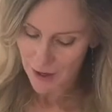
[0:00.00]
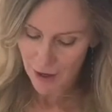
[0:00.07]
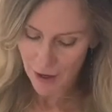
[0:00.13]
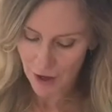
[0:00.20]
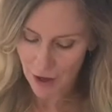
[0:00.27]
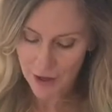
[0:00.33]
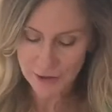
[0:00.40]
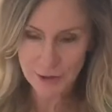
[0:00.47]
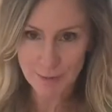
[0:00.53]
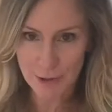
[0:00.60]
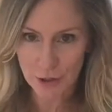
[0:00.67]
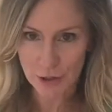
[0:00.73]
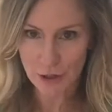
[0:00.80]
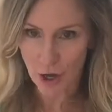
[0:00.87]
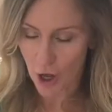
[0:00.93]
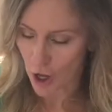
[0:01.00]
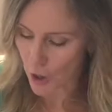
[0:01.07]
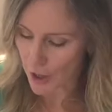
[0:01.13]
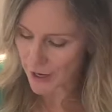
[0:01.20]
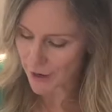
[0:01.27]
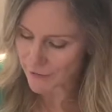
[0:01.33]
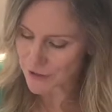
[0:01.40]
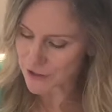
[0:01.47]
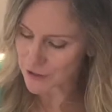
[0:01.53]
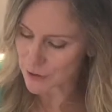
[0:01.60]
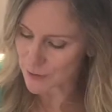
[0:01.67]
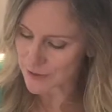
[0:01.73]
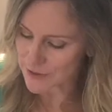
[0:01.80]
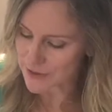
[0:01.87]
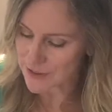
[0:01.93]
on the milk, all I have to do
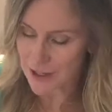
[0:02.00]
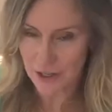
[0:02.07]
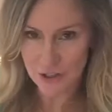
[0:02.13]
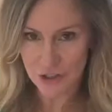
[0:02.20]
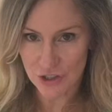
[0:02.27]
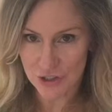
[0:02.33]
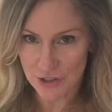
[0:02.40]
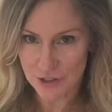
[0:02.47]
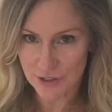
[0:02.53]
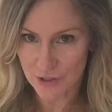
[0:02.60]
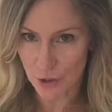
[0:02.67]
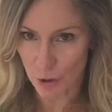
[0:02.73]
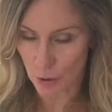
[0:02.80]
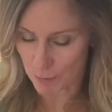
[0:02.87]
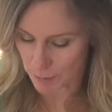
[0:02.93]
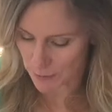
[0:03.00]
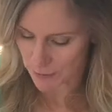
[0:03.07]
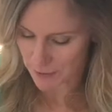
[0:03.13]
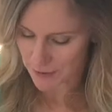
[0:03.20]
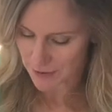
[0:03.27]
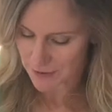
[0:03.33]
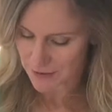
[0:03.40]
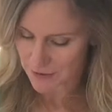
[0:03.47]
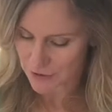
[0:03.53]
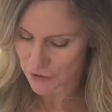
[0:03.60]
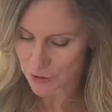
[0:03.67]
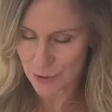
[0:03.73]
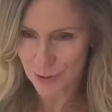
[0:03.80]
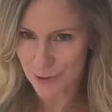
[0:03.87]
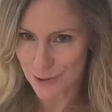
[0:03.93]
is touch the soap
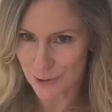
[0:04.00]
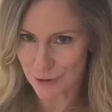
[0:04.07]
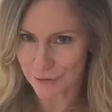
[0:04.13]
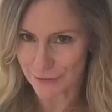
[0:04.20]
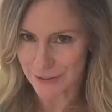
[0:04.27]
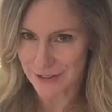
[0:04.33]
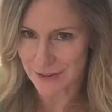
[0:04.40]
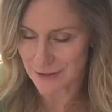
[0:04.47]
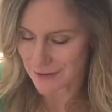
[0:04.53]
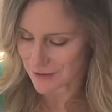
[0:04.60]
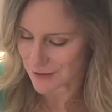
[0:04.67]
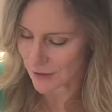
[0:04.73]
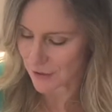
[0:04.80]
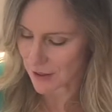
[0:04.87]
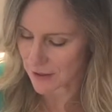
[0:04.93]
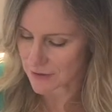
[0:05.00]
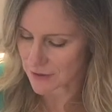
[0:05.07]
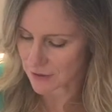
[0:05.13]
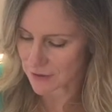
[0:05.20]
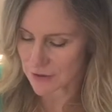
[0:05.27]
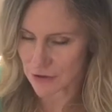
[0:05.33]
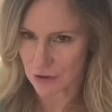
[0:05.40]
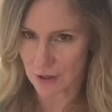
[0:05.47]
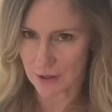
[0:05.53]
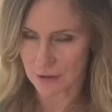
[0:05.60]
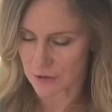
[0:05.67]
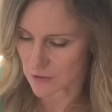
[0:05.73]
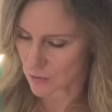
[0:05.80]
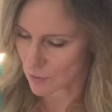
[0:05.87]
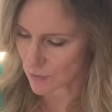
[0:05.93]
to the surface. Okay, so let's try
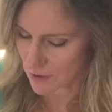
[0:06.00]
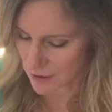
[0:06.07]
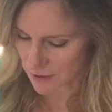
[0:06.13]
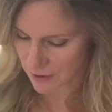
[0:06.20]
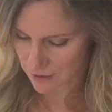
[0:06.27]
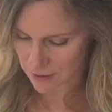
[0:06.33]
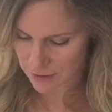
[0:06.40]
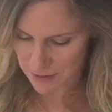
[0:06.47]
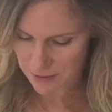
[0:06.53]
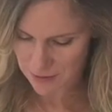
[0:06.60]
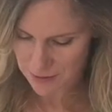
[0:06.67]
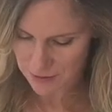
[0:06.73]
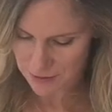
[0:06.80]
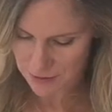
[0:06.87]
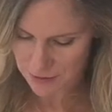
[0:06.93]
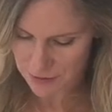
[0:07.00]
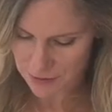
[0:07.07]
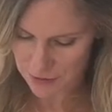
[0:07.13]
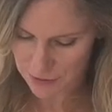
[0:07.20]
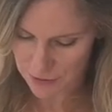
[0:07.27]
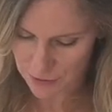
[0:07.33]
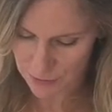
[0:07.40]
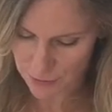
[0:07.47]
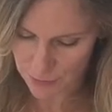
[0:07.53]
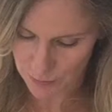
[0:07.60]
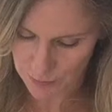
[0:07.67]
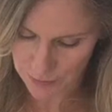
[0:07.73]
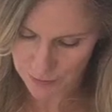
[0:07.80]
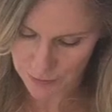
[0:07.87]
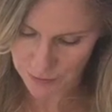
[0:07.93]
this. 1, 2,
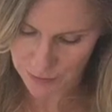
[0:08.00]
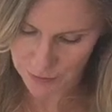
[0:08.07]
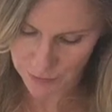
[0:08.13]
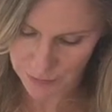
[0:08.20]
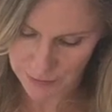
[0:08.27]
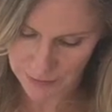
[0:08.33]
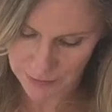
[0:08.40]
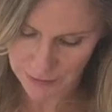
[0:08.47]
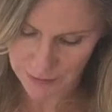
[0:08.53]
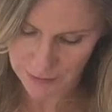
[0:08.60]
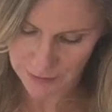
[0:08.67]
3.